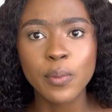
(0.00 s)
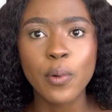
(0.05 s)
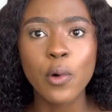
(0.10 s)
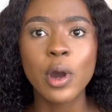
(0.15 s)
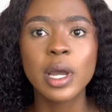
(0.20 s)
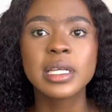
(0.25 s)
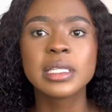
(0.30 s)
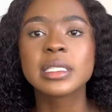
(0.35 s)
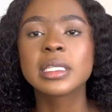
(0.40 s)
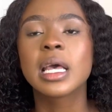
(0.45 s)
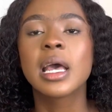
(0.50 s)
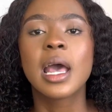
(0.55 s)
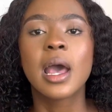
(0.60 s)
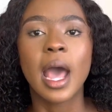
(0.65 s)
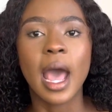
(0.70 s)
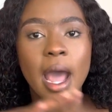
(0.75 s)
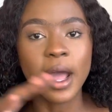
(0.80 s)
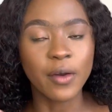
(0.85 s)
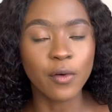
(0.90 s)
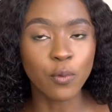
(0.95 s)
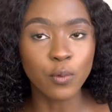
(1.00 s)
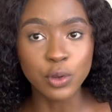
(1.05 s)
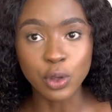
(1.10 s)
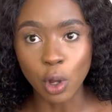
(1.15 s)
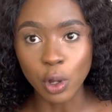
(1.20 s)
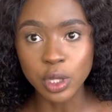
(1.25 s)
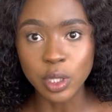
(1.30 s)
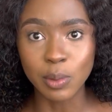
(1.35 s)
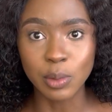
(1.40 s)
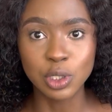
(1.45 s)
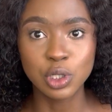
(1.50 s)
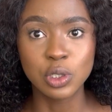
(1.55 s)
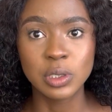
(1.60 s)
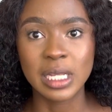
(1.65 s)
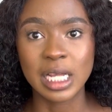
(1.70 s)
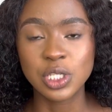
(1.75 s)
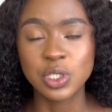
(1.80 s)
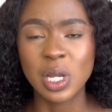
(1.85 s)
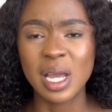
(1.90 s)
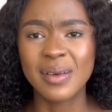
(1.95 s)
points with all the modules
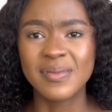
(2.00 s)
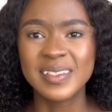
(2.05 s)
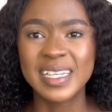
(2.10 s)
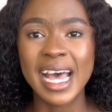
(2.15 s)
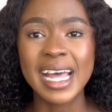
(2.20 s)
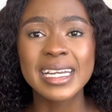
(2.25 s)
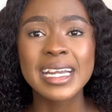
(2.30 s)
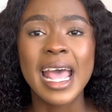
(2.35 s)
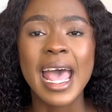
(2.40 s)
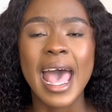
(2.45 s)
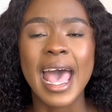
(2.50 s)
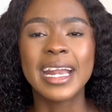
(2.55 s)
that you have done.